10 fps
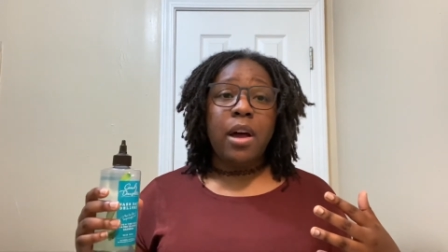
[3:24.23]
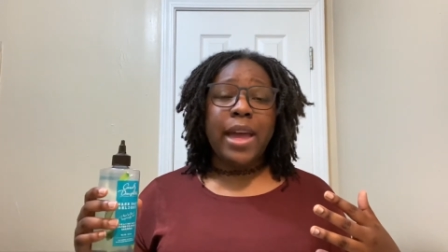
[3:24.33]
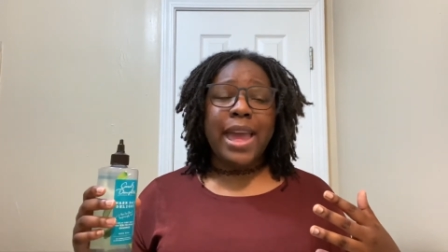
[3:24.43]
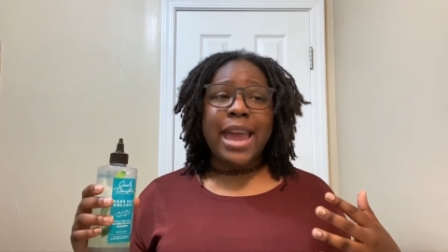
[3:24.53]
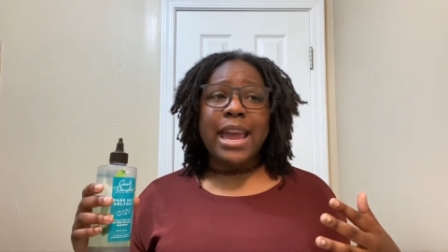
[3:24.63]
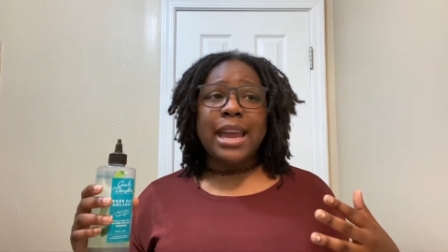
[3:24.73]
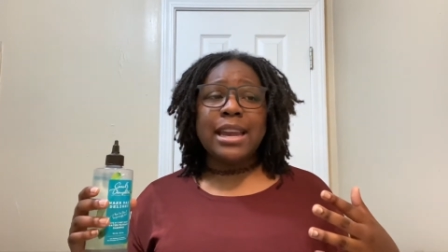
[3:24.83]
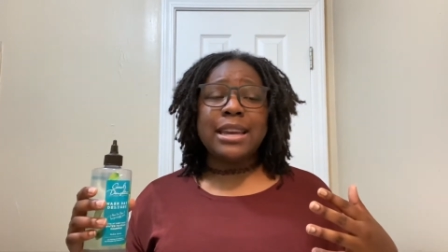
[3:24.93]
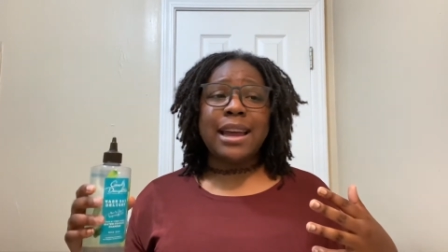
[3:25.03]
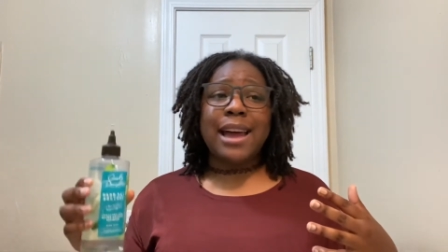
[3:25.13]

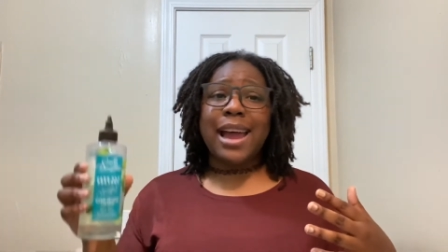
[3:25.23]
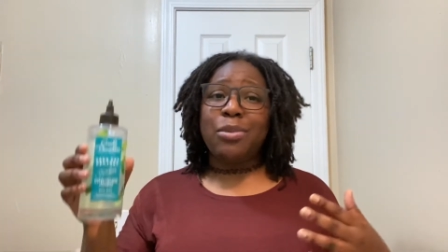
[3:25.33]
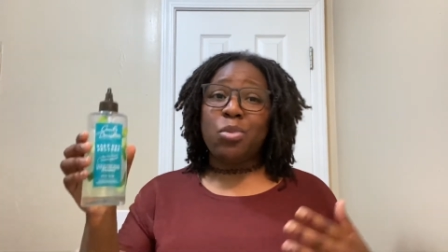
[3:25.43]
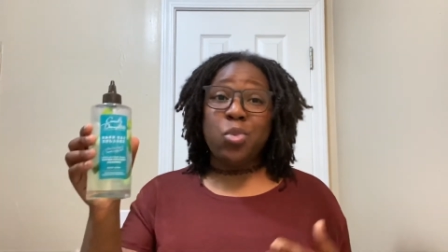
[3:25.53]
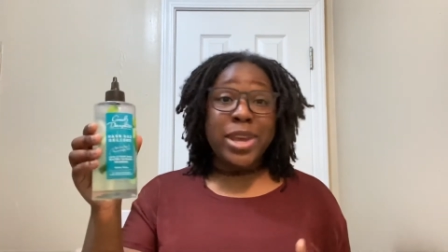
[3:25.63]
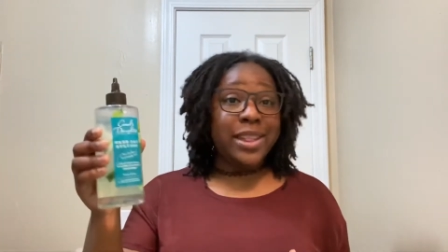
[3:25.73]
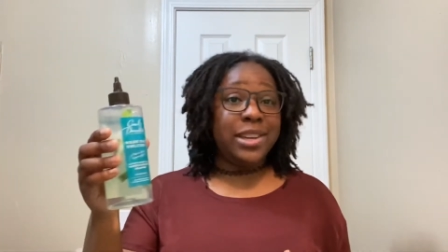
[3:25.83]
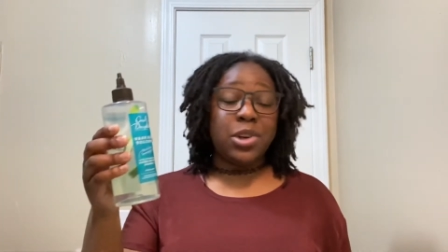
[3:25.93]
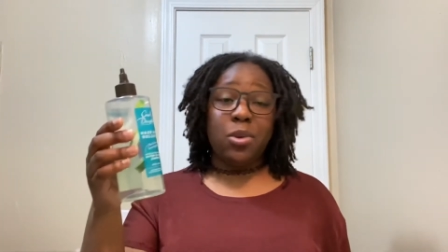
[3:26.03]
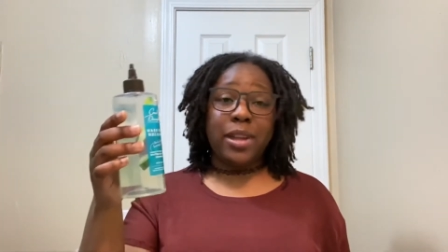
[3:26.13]
and I really
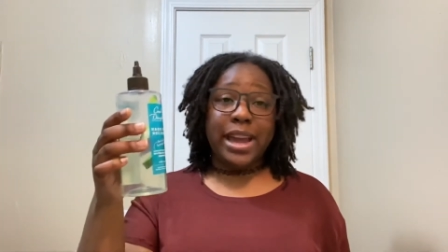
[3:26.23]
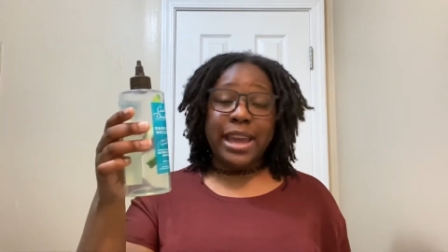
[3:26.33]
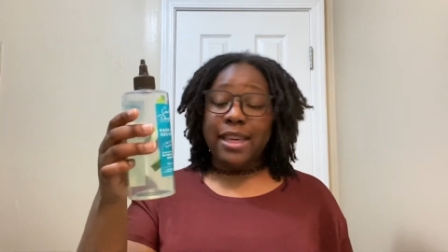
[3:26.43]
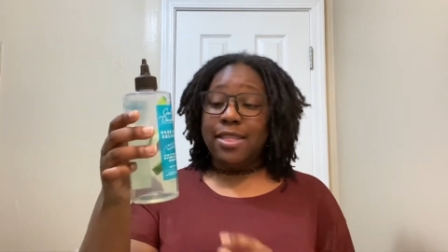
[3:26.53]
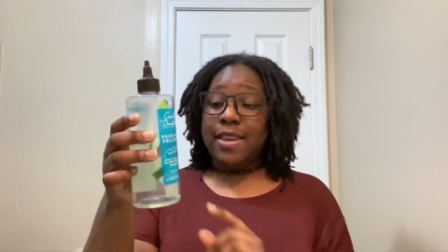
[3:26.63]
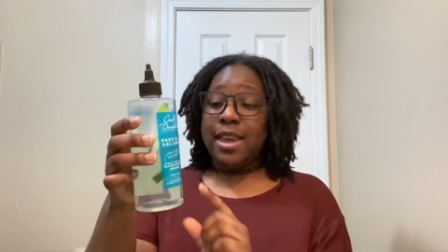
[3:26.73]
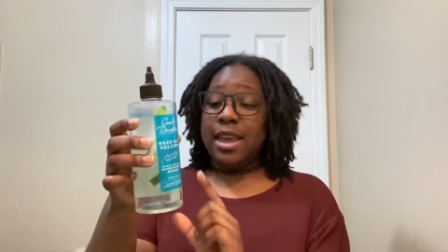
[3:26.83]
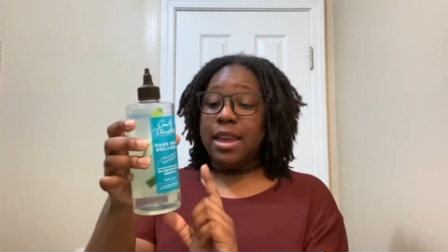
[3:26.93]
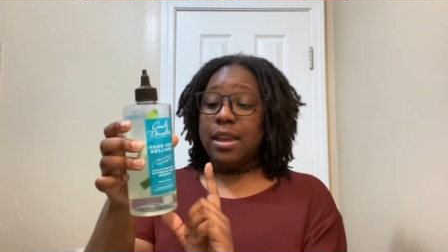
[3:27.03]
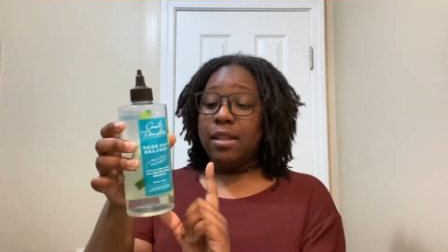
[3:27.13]
don't like
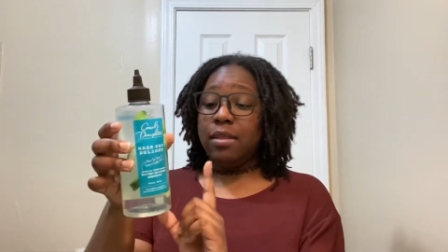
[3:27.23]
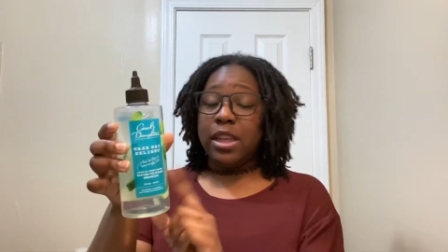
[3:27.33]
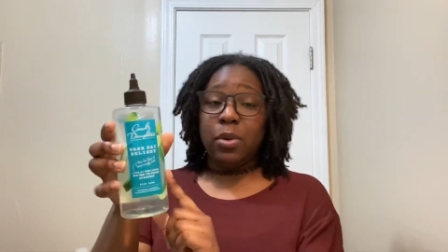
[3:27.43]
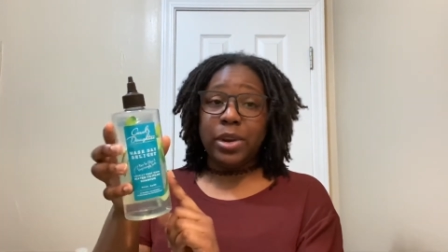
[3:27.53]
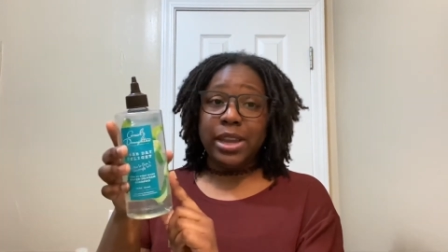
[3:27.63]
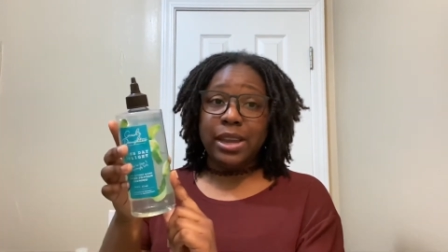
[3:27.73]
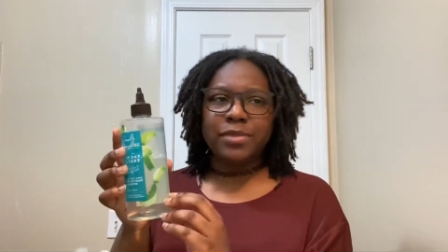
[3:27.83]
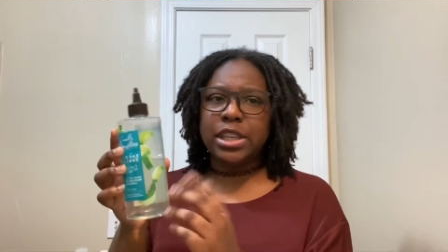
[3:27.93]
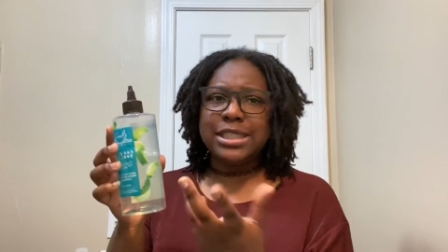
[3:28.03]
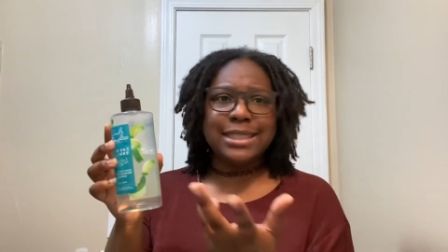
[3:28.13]
the
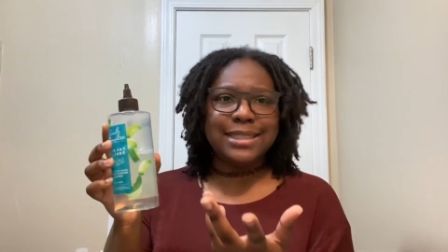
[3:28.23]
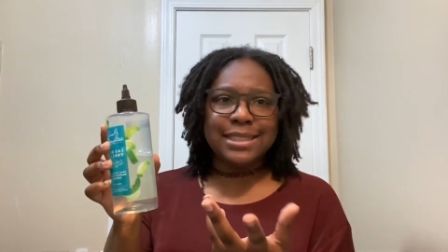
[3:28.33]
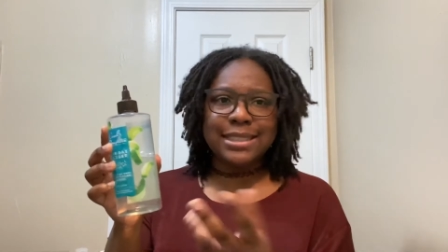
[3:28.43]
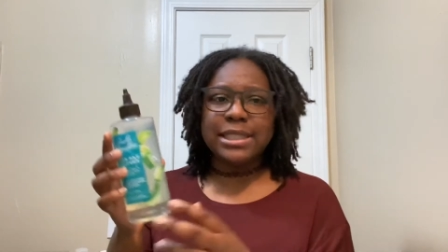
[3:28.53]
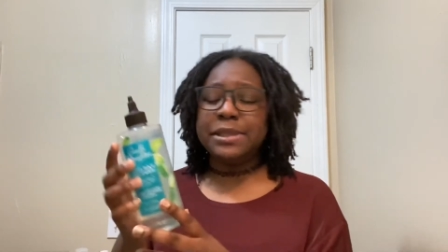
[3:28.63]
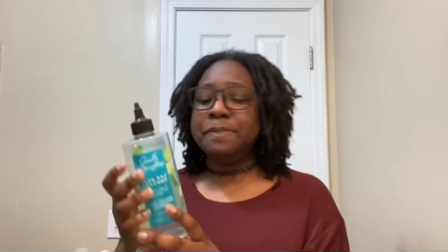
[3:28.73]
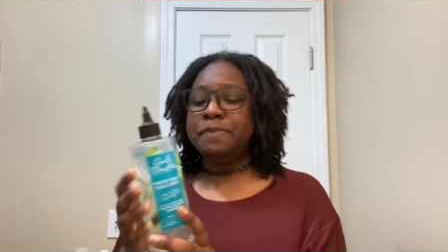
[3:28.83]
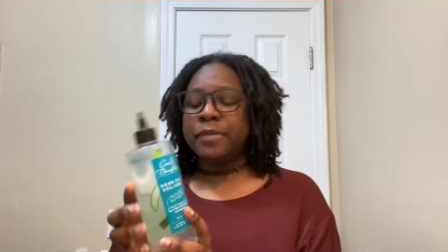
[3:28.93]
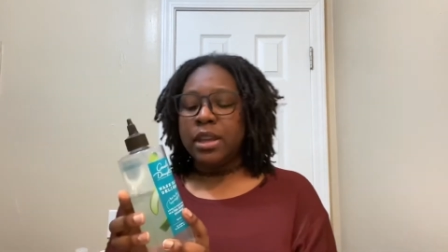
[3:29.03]
liquidy consistency.